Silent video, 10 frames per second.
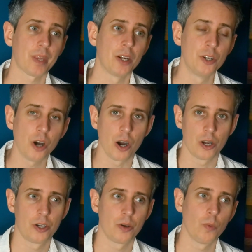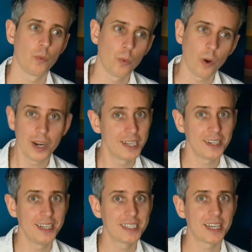knock what
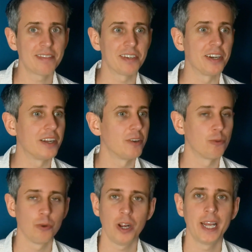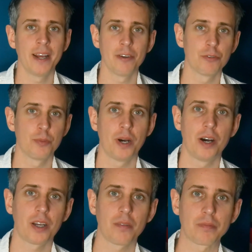little he's given right out of the
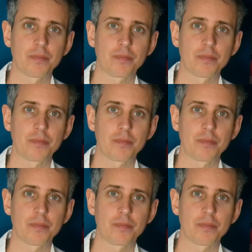park.